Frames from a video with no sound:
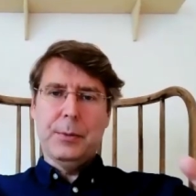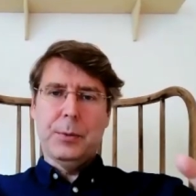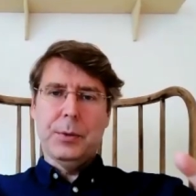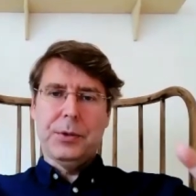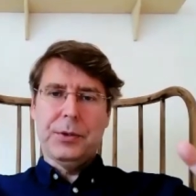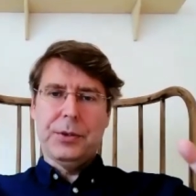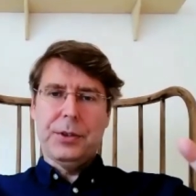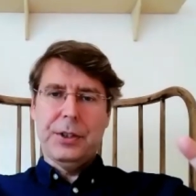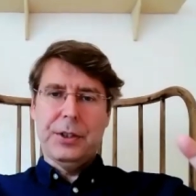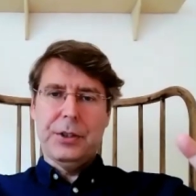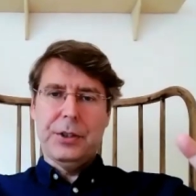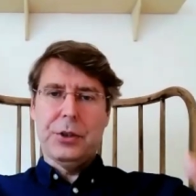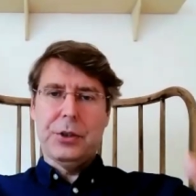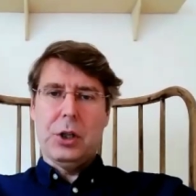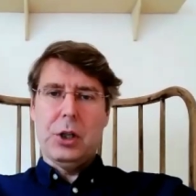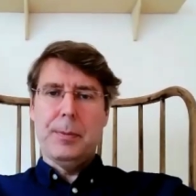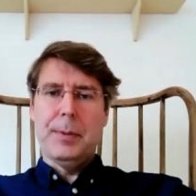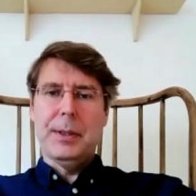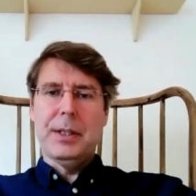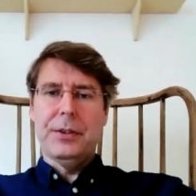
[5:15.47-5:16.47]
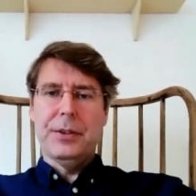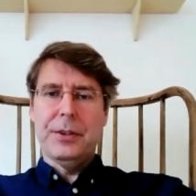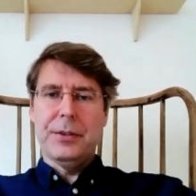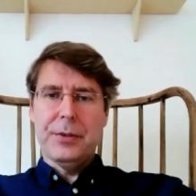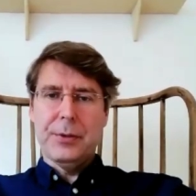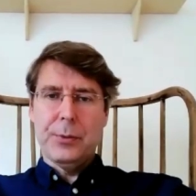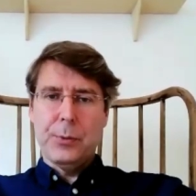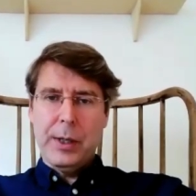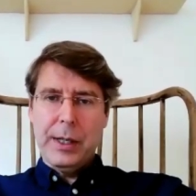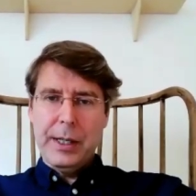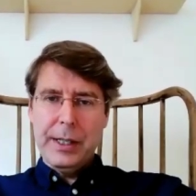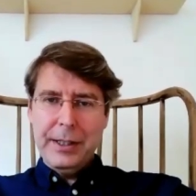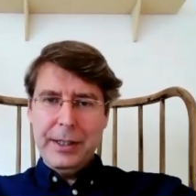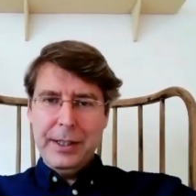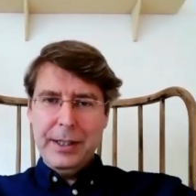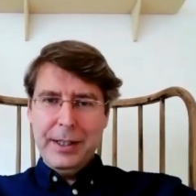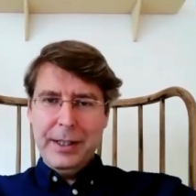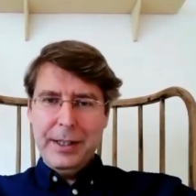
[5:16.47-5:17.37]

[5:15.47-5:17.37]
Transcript: will see a job in a different way,